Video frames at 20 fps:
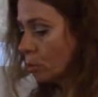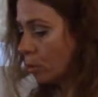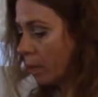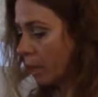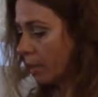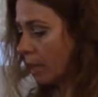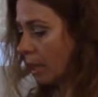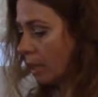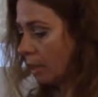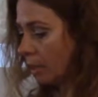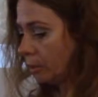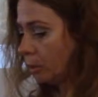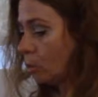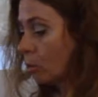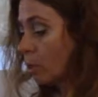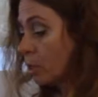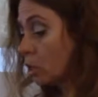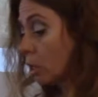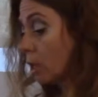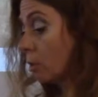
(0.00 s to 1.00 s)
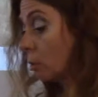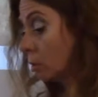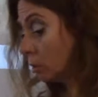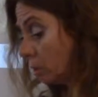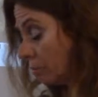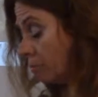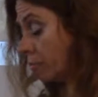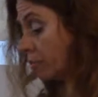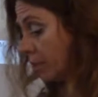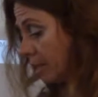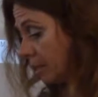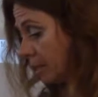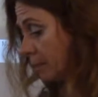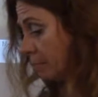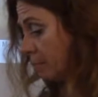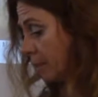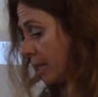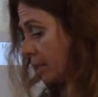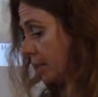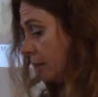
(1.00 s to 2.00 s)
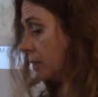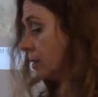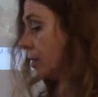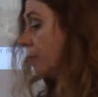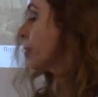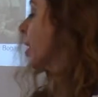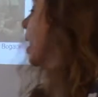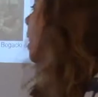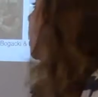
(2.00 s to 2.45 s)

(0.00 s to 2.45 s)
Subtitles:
to which I will refer in a minute.